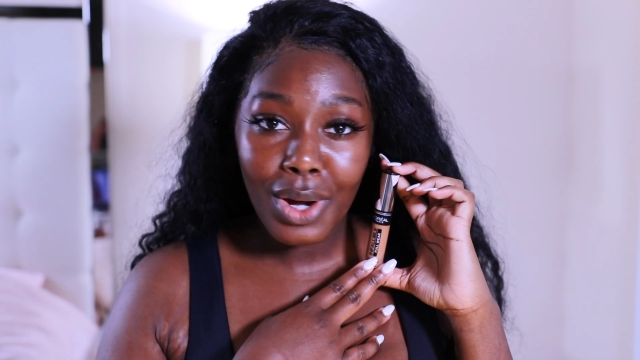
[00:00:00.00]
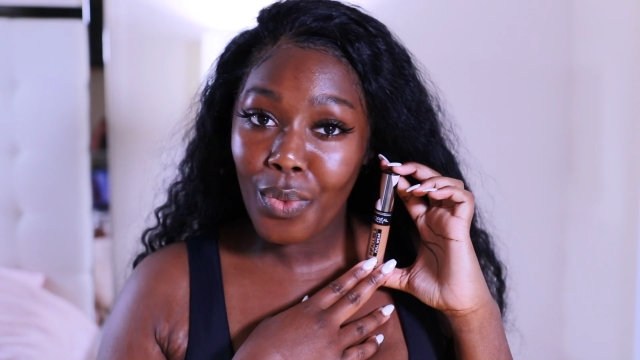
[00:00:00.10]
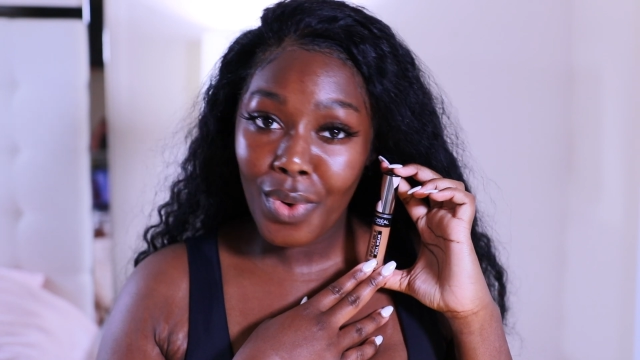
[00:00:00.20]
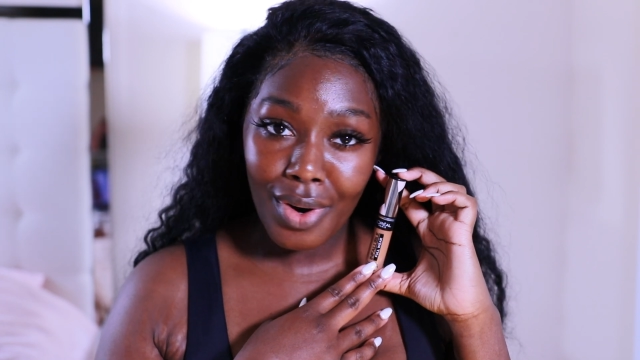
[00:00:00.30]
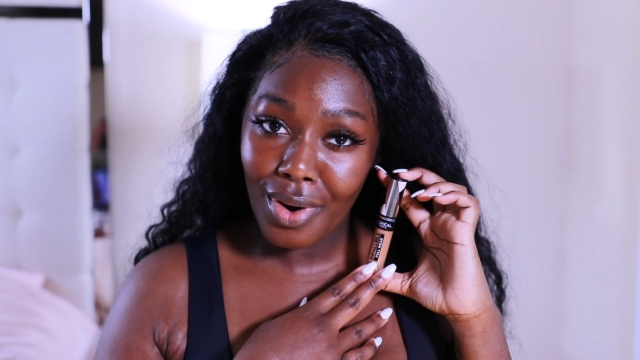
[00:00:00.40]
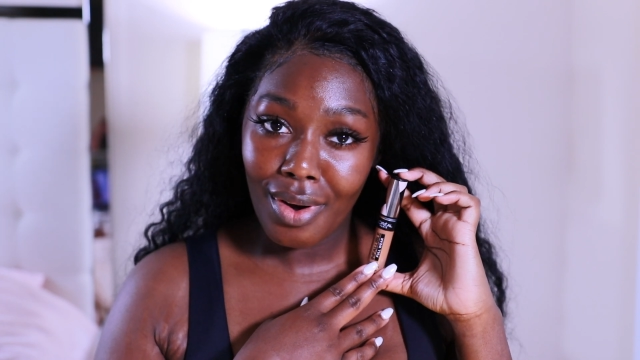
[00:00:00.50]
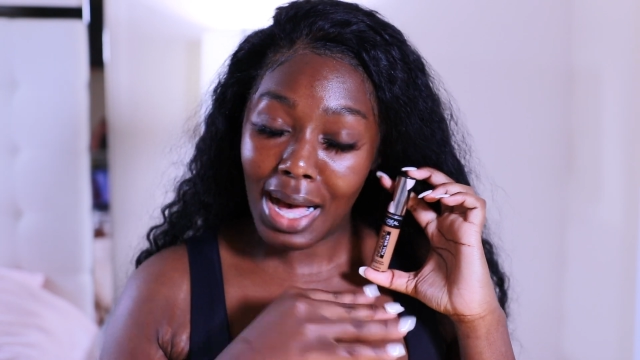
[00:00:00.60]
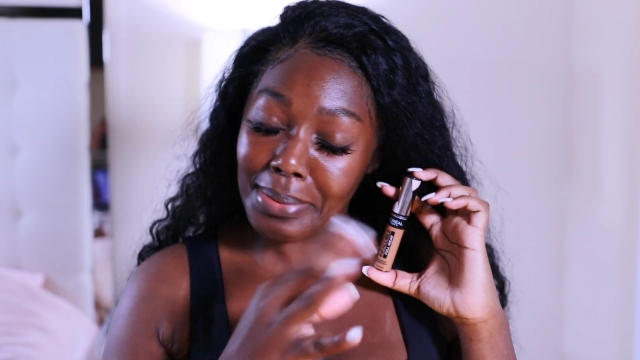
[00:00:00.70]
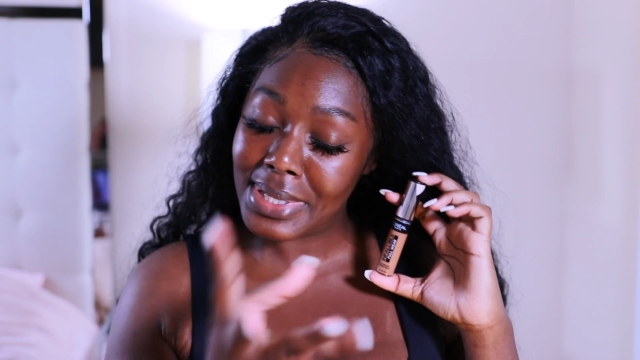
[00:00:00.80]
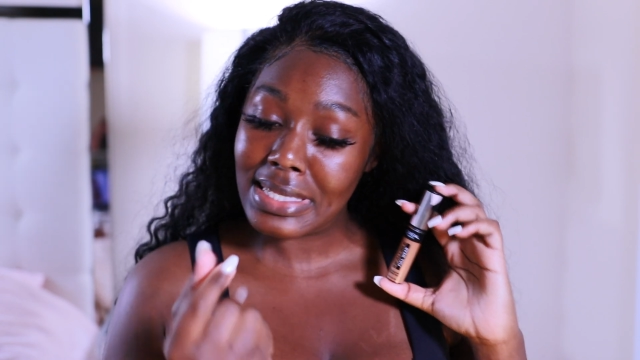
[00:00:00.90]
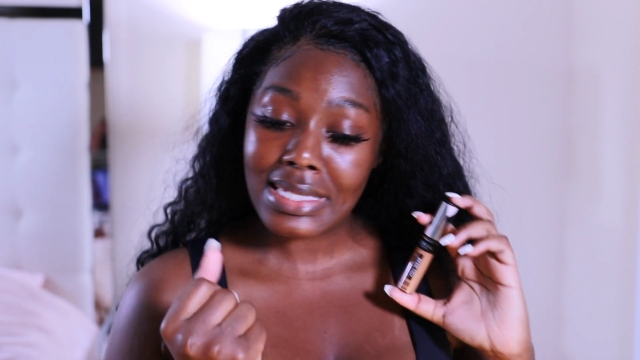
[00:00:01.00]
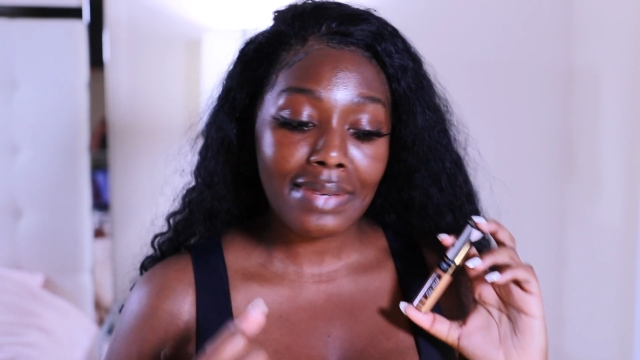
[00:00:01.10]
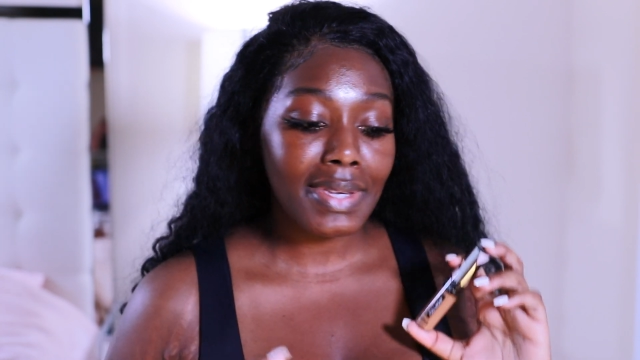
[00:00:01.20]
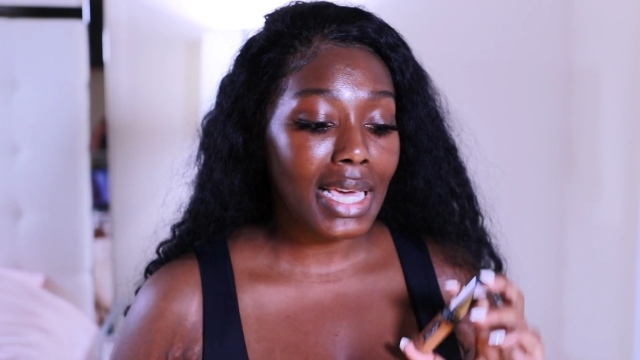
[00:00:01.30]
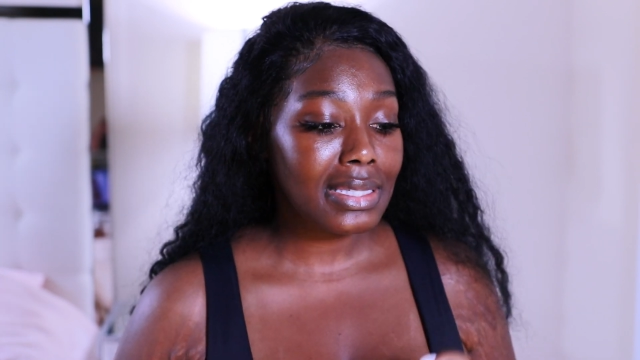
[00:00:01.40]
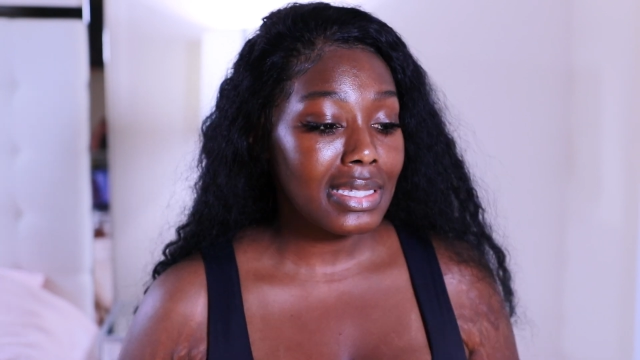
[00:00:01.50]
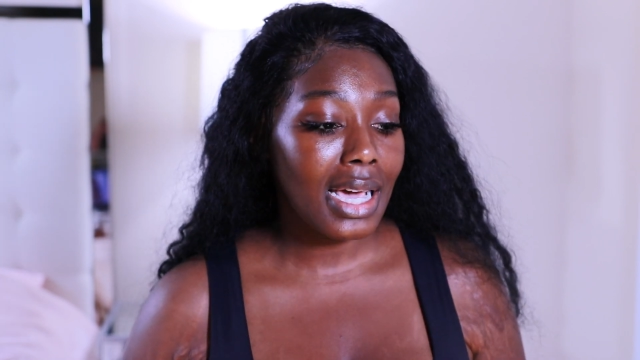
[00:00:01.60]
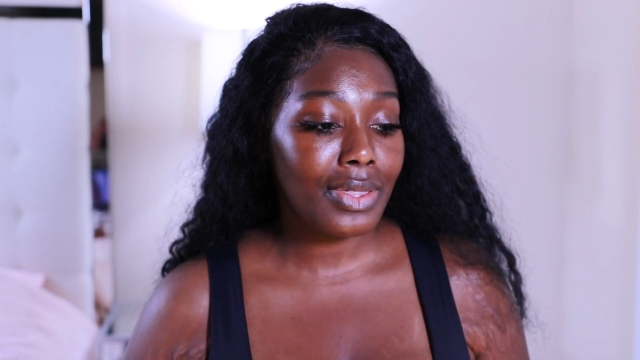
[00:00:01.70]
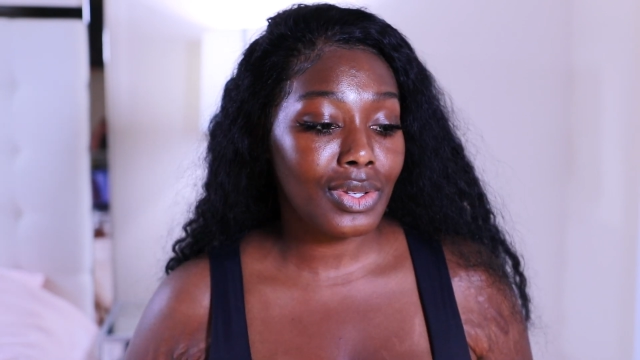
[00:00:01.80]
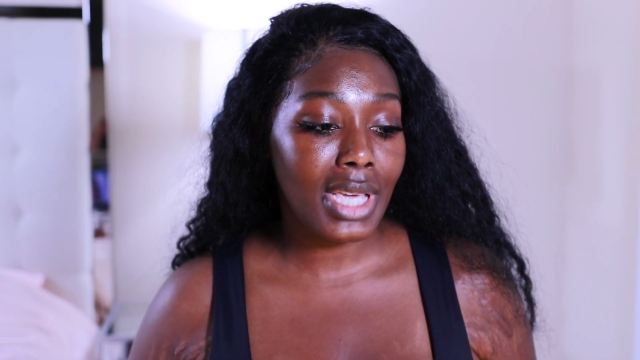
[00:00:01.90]
a whirl? I was in CVS the
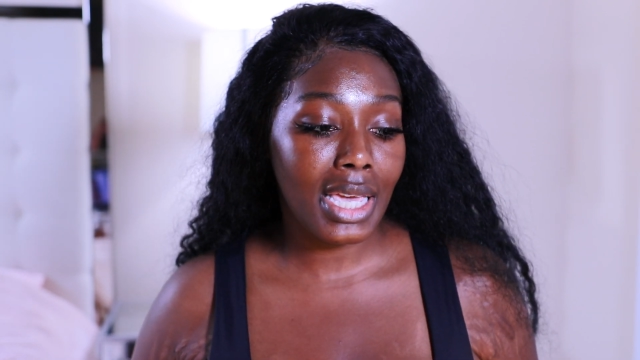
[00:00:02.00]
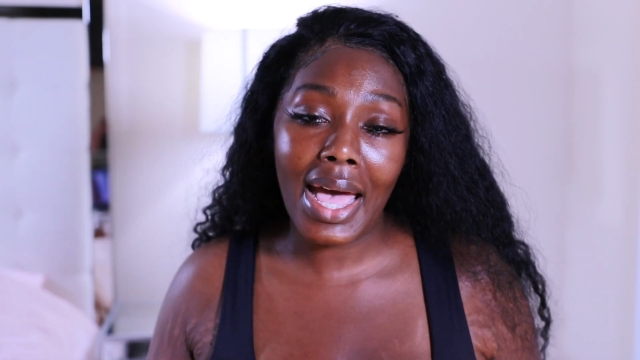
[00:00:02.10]
other day.